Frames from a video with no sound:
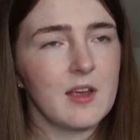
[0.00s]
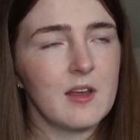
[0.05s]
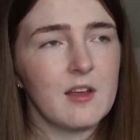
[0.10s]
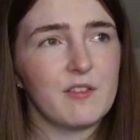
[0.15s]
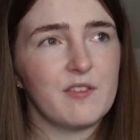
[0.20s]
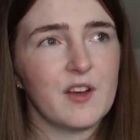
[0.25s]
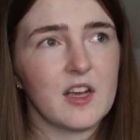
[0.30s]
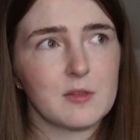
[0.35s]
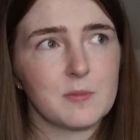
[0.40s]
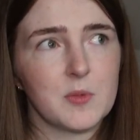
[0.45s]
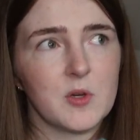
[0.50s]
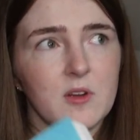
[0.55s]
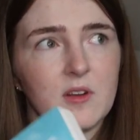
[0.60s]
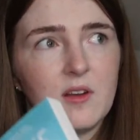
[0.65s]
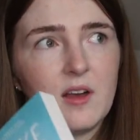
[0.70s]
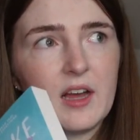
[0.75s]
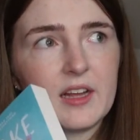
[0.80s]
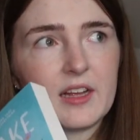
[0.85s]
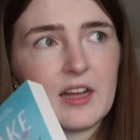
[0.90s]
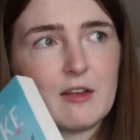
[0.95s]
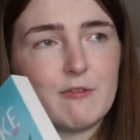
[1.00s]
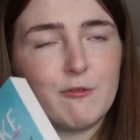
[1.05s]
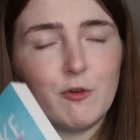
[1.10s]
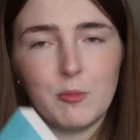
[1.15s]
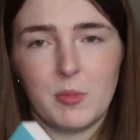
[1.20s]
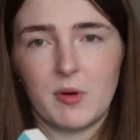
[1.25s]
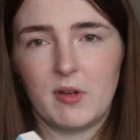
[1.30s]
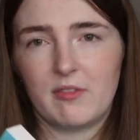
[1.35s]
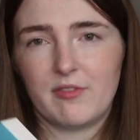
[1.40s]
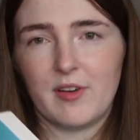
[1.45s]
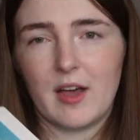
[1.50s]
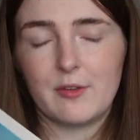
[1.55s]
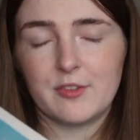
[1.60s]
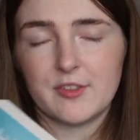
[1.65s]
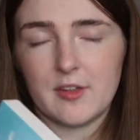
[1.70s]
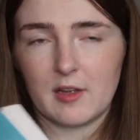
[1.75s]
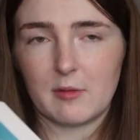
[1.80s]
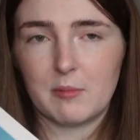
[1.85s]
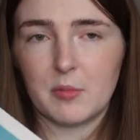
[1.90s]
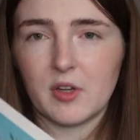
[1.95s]
First book I gave 4.5,
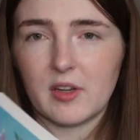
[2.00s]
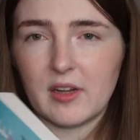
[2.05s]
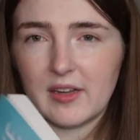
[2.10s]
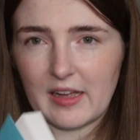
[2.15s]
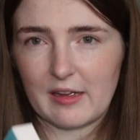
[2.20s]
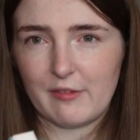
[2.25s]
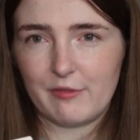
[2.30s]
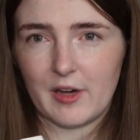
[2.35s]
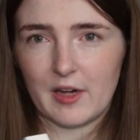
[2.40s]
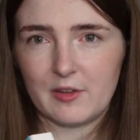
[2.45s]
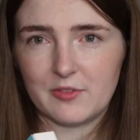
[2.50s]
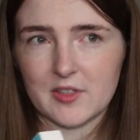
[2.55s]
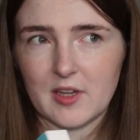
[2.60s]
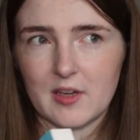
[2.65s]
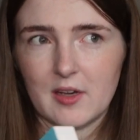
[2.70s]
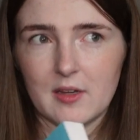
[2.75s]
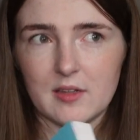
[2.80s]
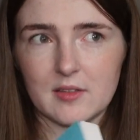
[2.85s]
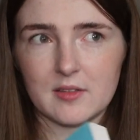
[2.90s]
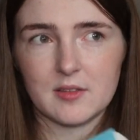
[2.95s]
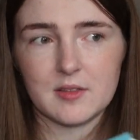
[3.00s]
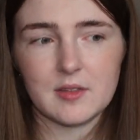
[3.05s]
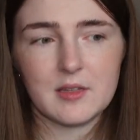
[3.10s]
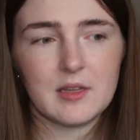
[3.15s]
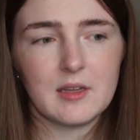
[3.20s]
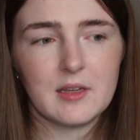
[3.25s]
second book I gave 5 stars,